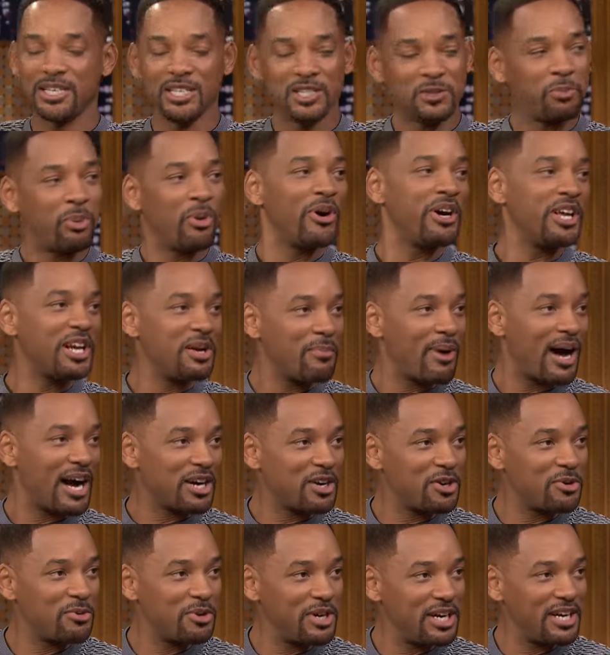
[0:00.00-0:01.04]
this point in my
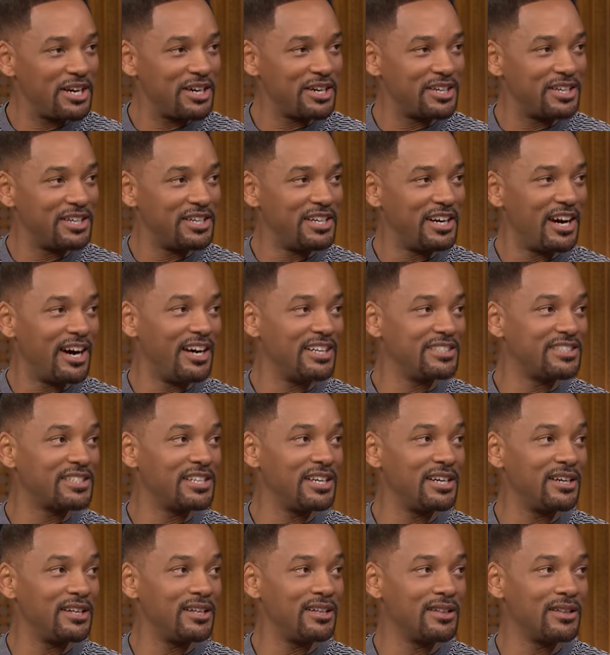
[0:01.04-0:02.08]
career, you know, and
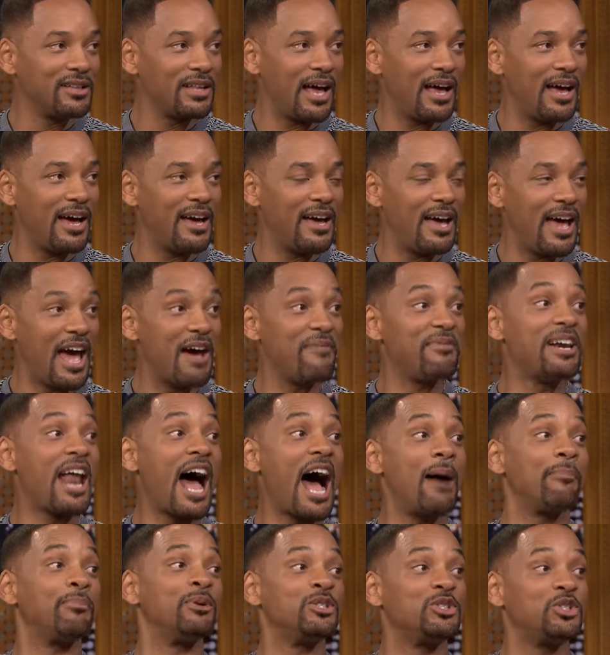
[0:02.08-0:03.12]
still have an
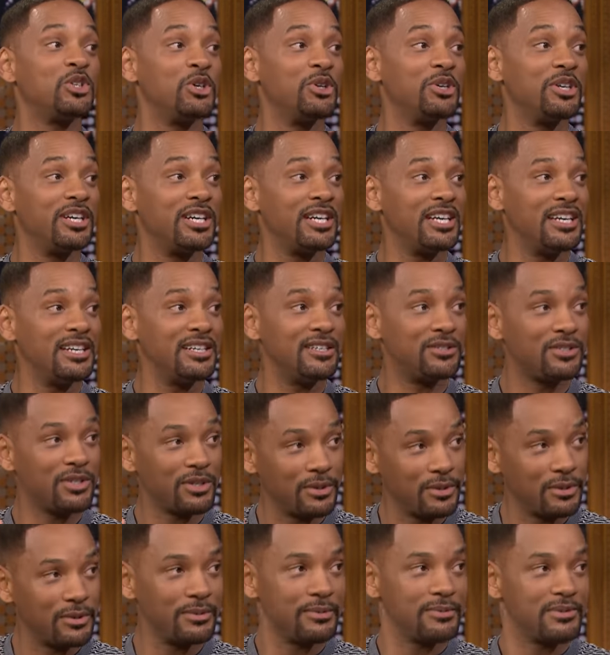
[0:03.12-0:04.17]
opportunity
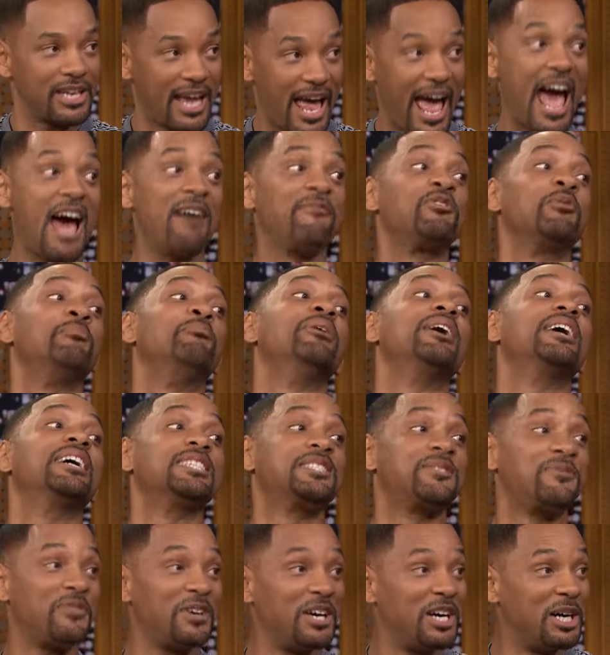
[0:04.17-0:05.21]
to have the
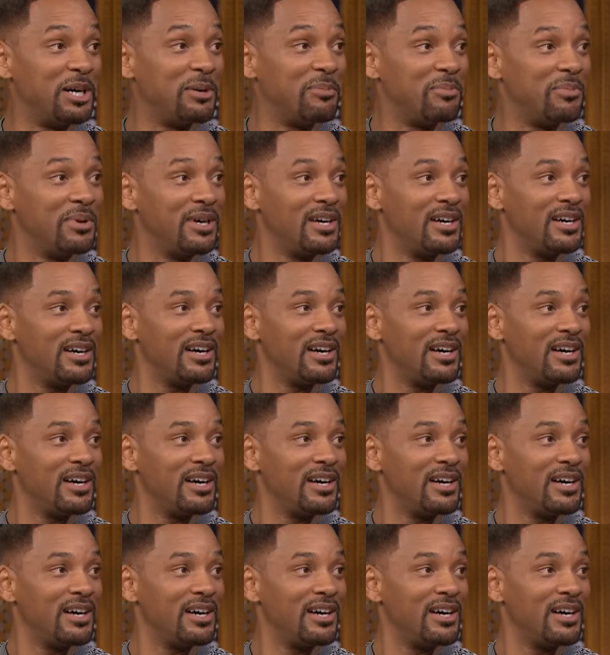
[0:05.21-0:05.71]
biggest film